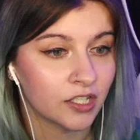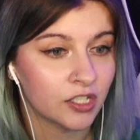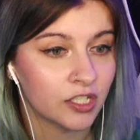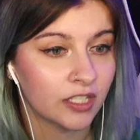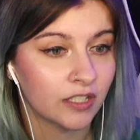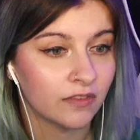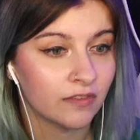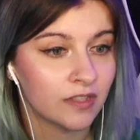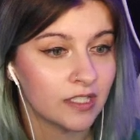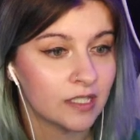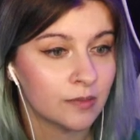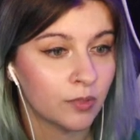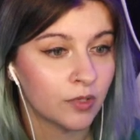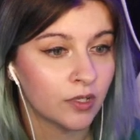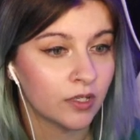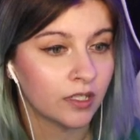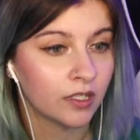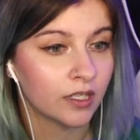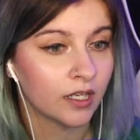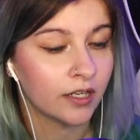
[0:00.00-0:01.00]
of this
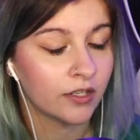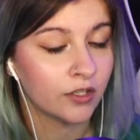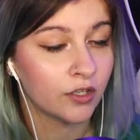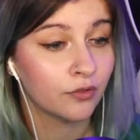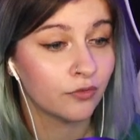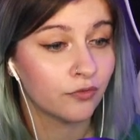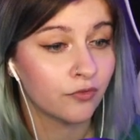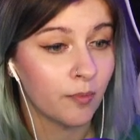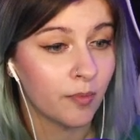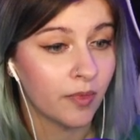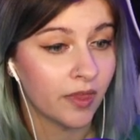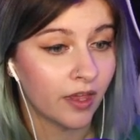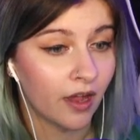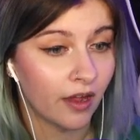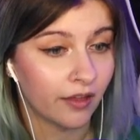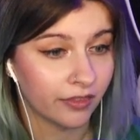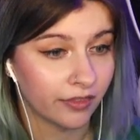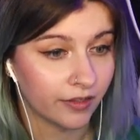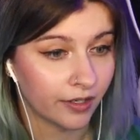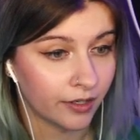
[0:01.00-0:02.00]
book, a note from the
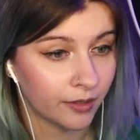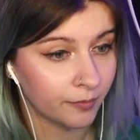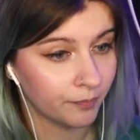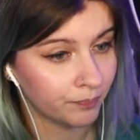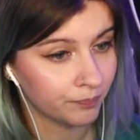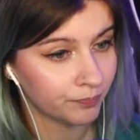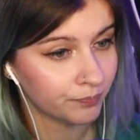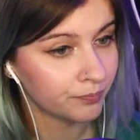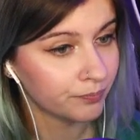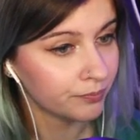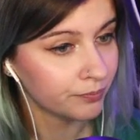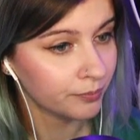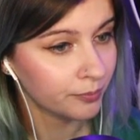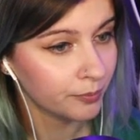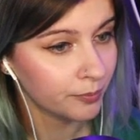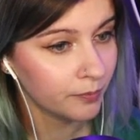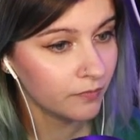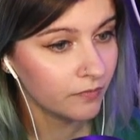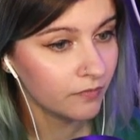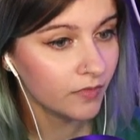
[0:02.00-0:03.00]
author.
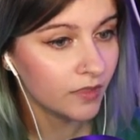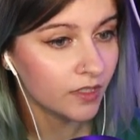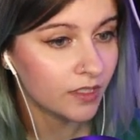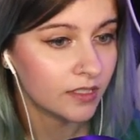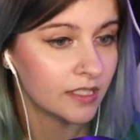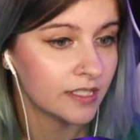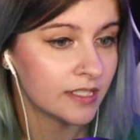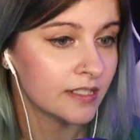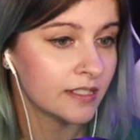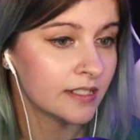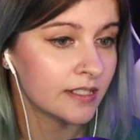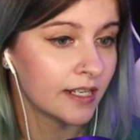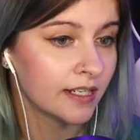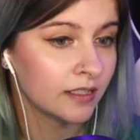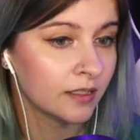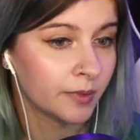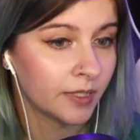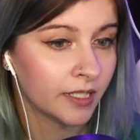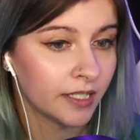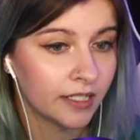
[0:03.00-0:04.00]
This
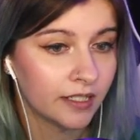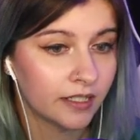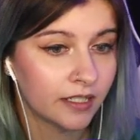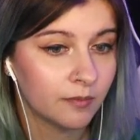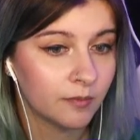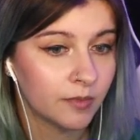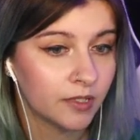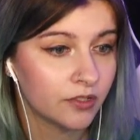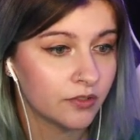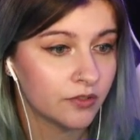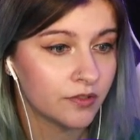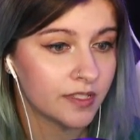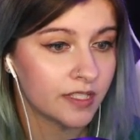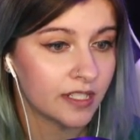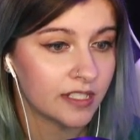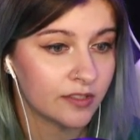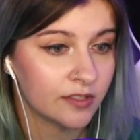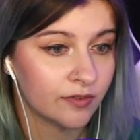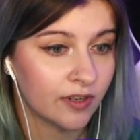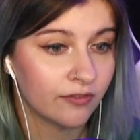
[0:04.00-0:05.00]
encyclopedia can be used
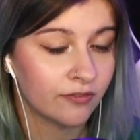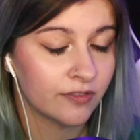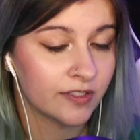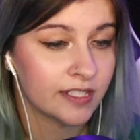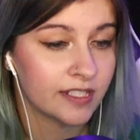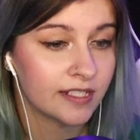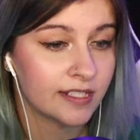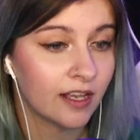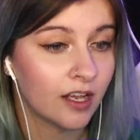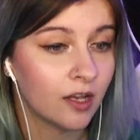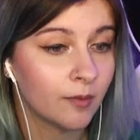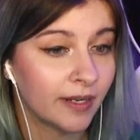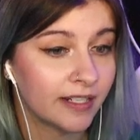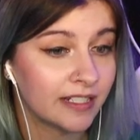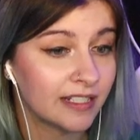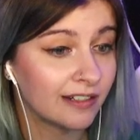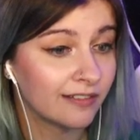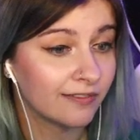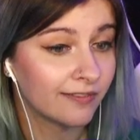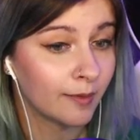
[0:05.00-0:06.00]
as a reference to help
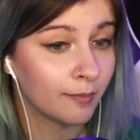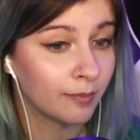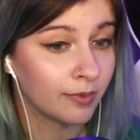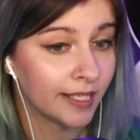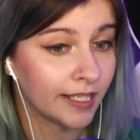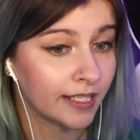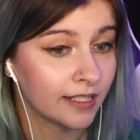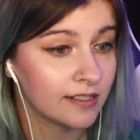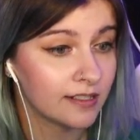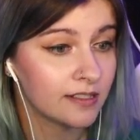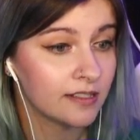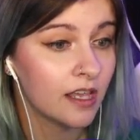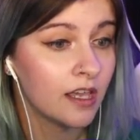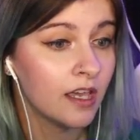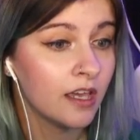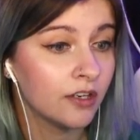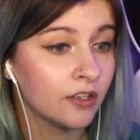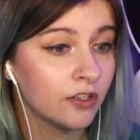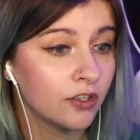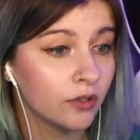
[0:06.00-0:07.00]
identify plants.
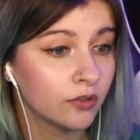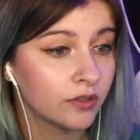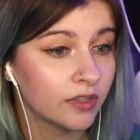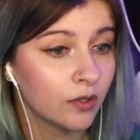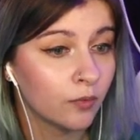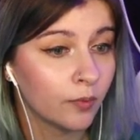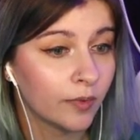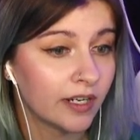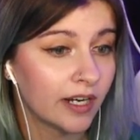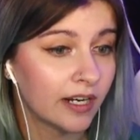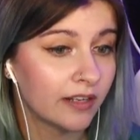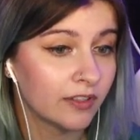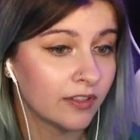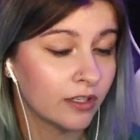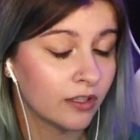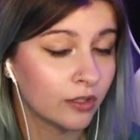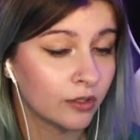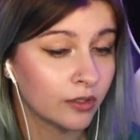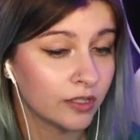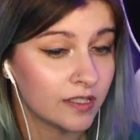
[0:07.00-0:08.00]
Note that where I've
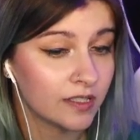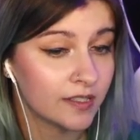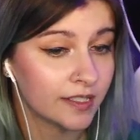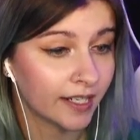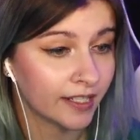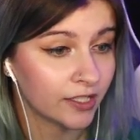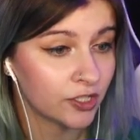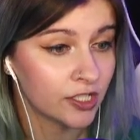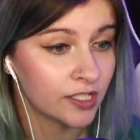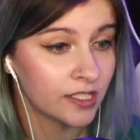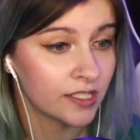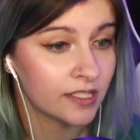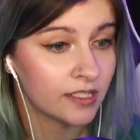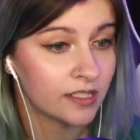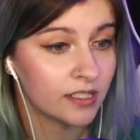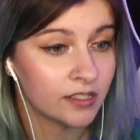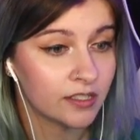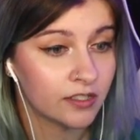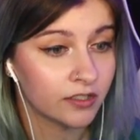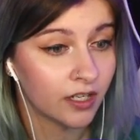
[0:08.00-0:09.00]
included sketches,
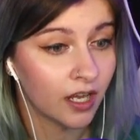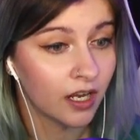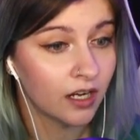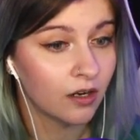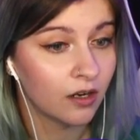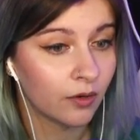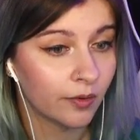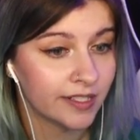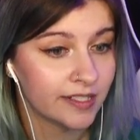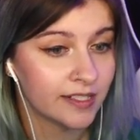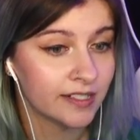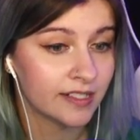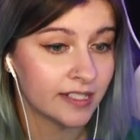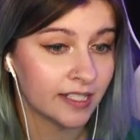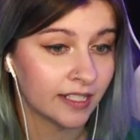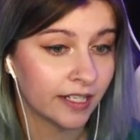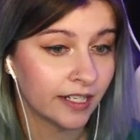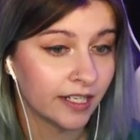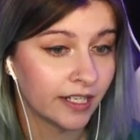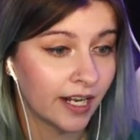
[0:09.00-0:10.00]
these are not always
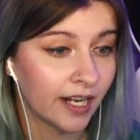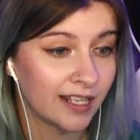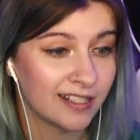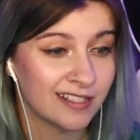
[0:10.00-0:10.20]
intended as an